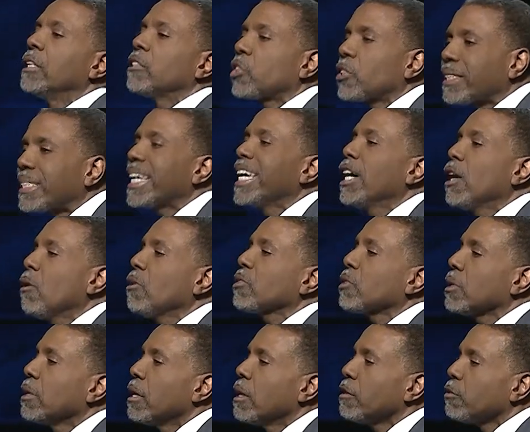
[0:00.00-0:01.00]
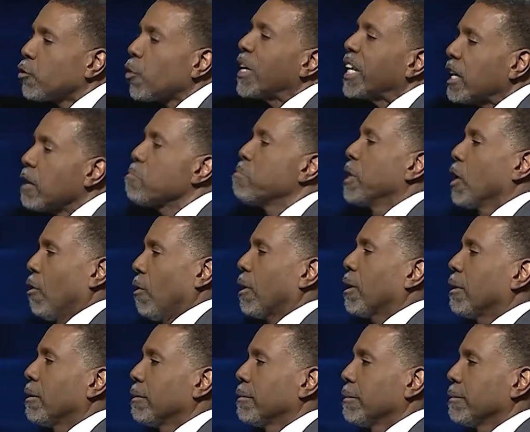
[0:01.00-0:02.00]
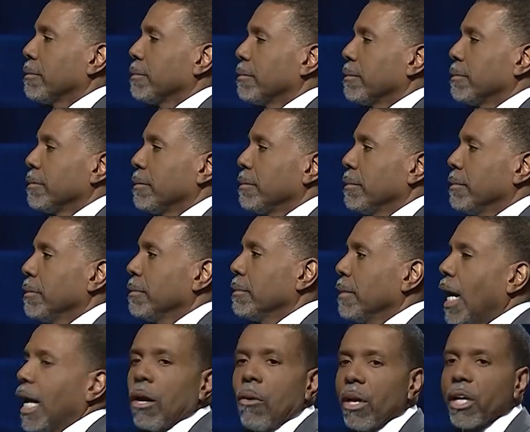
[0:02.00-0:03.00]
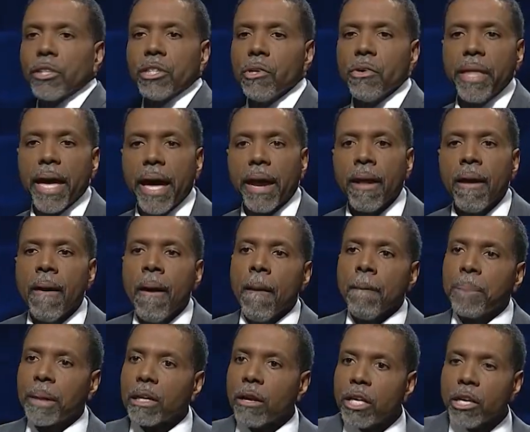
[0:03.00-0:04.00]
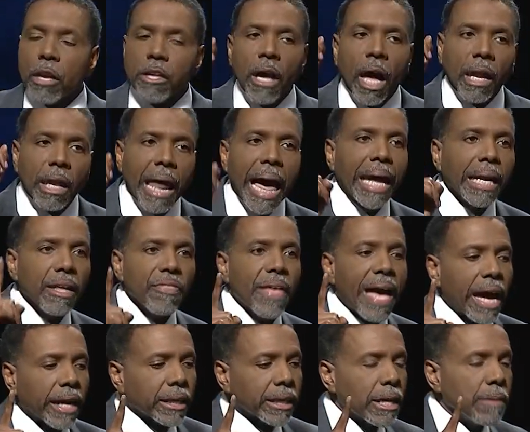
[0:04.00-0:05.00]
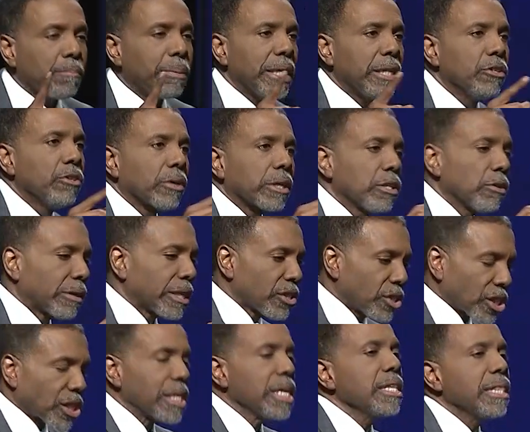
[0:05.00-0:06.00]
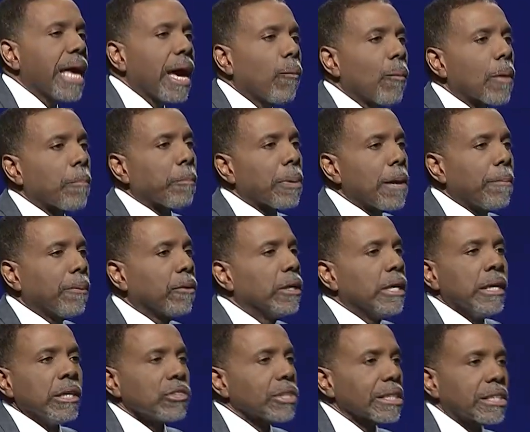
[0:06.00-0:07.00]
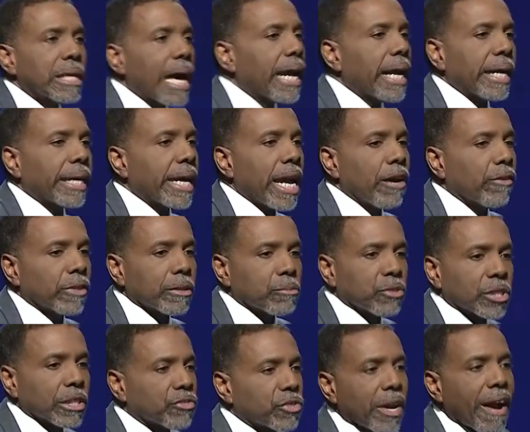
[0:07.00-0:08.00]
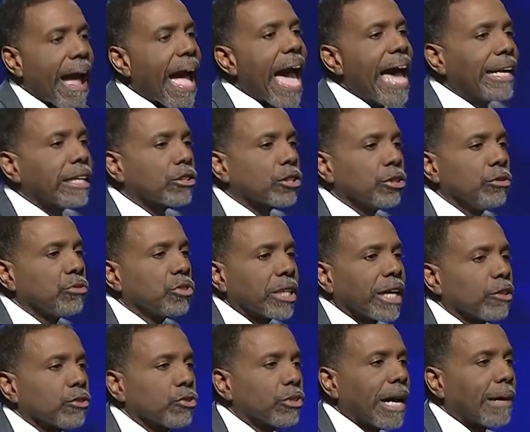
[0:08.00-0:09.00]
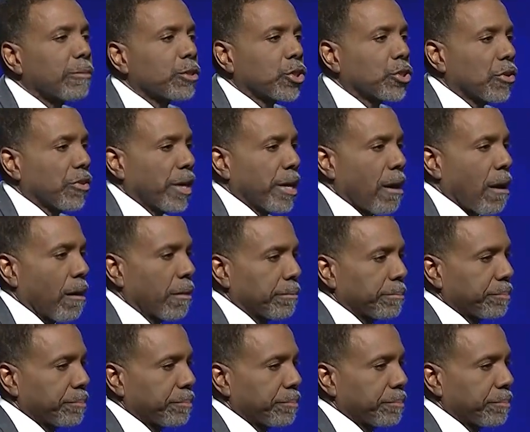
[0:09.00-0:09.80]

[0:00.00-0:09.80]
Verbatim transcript: still drinking milk. I don't want to do that. But a lot of that can be, you, you can see that with people, just how they carry themselves. Their attitude tells you how mature they are.